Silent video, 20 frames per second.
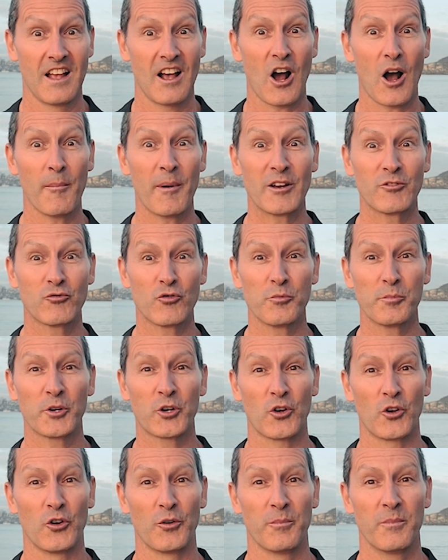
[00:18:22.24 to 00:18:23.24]
I'm Andrew
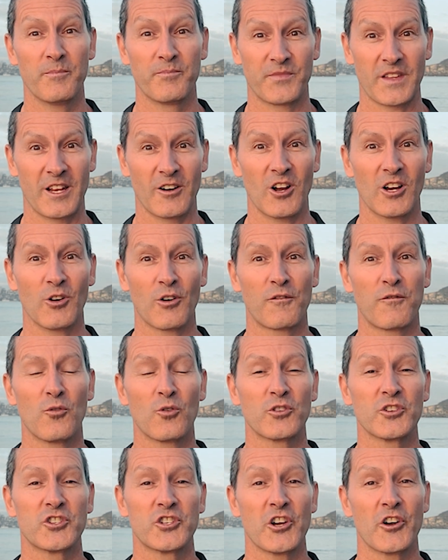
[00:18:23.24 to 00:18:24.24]
McComb, and I look
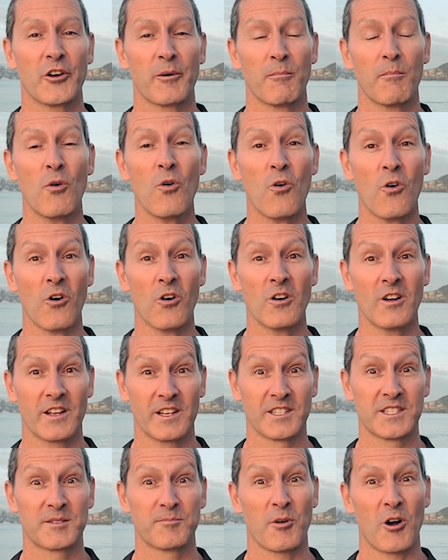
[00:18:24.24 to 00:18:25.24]
forward to sharing more
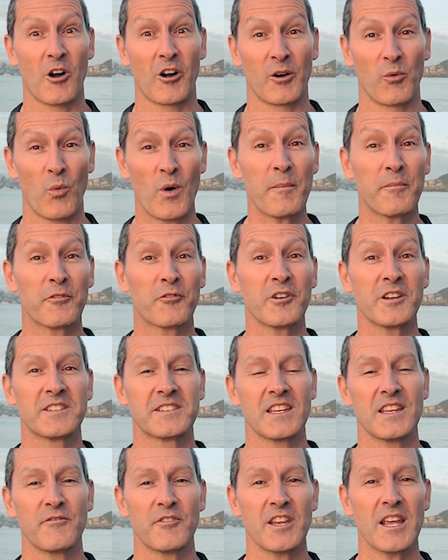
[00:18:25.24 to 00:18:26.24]
inspiring Web3
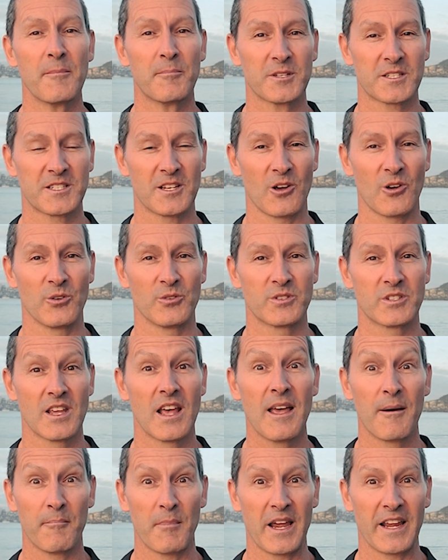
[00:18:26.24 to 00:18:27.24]
TV episodes
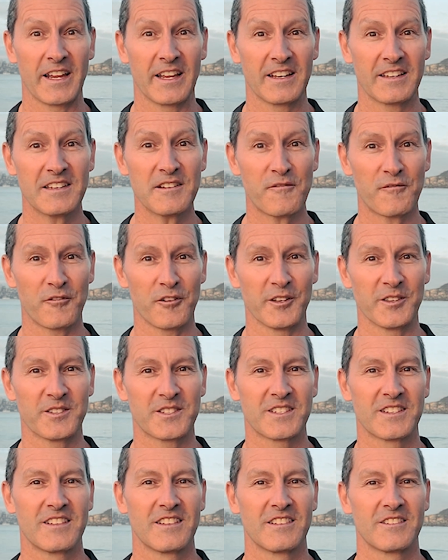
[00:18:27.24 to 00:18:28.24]
making a
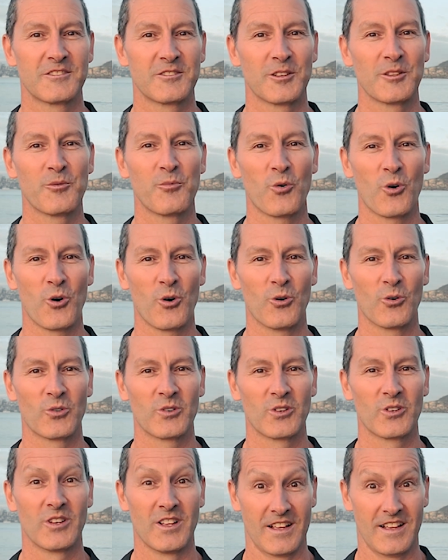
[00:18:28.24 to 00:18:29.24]
difference to the world.
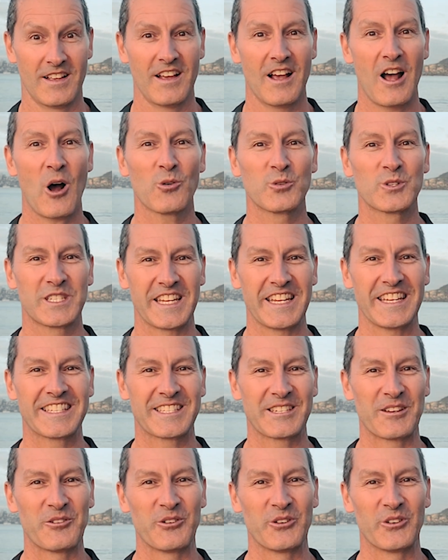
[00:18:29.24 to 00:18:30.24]
I'll see you
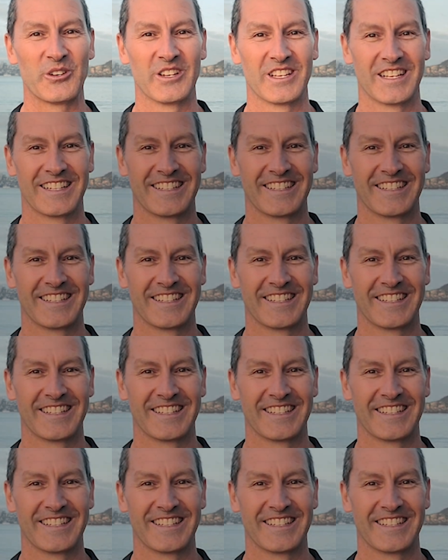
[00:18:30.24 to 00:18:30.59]
soon.